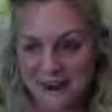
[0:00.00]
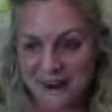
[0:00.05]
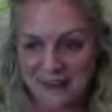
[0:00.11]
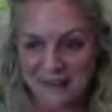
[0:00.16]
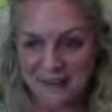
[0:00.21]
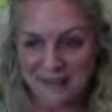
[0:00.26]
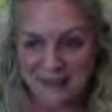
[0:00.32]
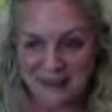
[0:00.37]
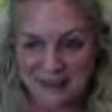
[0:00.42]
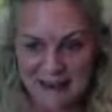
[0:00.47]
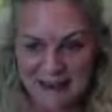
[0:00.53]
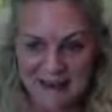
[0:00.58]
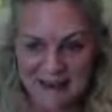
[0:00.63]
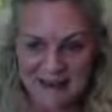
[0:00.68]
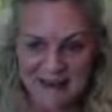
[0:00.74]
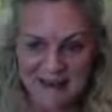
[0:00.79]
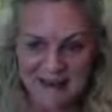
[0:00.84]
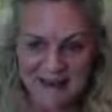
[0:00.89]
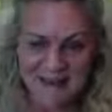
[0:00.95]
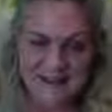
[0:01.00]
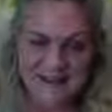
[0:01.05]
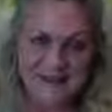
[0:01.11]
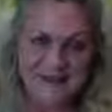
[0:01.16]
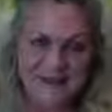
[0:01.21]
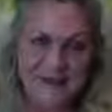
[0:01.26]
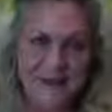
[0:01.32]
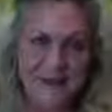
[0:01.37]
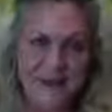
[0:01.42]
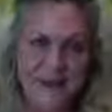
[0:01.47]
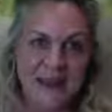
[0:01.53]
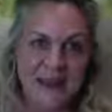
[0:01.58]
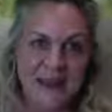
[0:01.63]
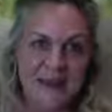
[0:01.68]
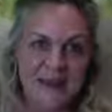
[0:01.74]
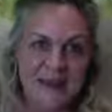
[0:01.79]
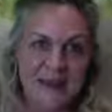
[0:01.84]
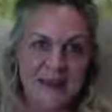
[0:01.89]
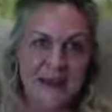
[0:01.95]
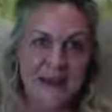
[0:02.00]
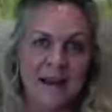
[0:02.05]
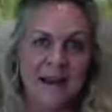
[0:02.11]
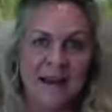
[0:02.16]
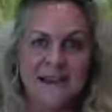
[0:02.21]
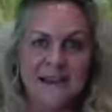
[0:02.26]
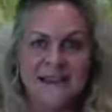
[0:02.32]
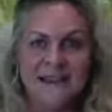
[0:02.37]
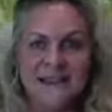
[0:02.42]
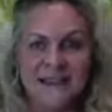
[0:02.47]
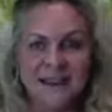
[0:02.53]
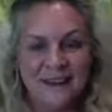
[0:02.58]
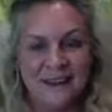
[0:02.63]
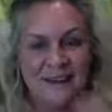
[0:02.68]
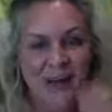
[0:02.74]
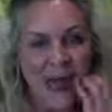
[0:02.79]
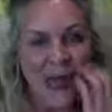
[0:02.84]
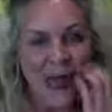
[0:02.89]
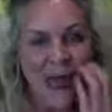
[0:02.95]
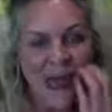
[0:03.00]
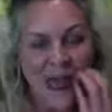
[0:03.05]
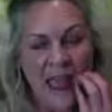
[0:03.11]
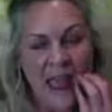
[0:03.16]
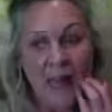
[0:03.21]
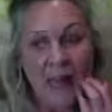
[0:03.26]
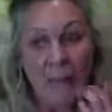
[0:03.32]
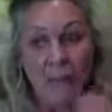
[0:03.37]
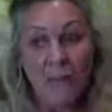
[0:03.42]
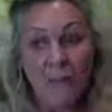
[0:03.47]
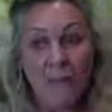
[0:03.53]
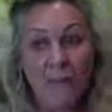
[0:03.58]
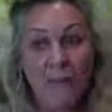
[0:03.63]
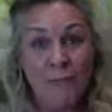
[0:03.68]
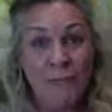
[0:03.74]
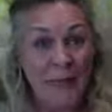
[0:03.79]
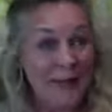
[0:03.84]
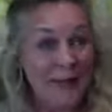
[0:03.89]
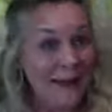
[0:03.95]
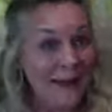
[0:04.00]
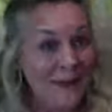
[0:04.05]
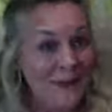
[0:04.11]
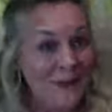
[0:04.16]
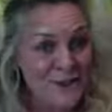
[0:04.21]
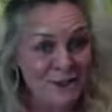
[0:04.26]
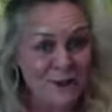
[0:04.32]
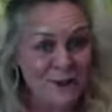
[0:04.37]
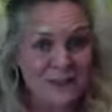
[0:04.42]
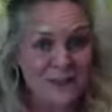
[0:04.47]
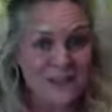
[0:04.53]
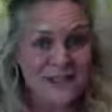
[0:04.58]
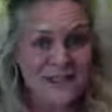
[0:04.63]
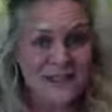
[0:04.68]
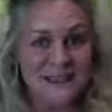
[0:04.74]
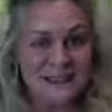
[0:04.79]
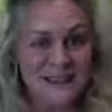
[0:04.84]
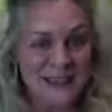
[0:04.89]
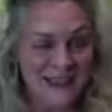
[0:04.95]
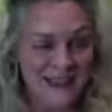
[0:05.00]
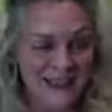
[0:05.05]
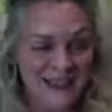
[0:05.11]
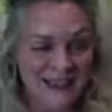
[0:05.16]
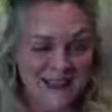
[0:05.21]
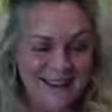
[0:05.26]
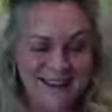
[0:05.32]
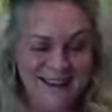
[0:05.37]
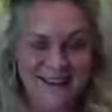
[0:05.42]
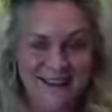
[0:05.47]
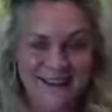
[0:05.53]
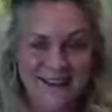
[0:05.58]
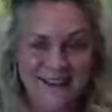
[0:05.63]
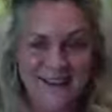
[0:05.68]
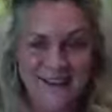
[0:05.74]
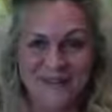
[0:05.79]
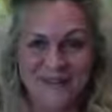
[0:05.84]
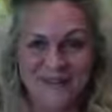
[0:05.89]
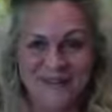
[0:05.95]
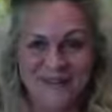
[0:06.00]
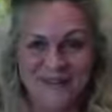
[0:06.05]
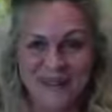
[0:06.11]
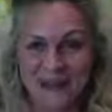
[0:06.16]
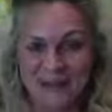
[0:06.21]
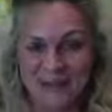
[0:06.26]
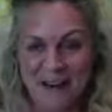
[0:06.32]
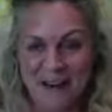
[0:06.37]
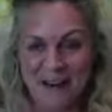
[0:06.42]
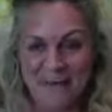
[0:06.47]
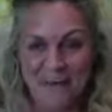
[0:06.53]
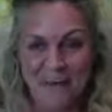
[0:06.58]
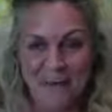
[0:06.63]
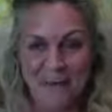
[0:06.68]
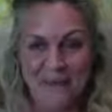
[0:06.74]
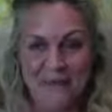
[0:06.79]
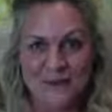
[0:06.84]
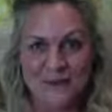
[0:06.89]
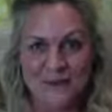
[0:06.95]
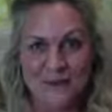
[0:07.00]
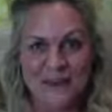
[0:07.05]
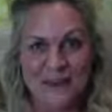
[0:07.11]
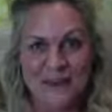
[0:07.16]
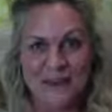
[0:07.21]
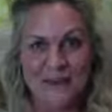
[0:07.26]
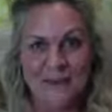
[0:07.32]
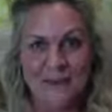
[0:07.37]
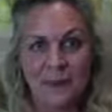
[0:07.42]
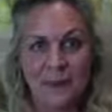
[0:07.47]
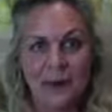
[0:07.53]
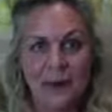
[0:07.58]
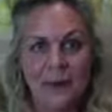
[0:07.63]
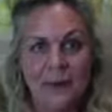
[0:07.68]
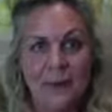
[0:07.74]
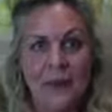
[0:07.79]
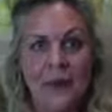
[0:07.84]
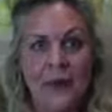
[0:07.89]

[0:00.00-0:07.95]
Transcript: Hi, Melanie. Nice to see you here. So I may get interrupted today. I'm waiting for my daughter to come home.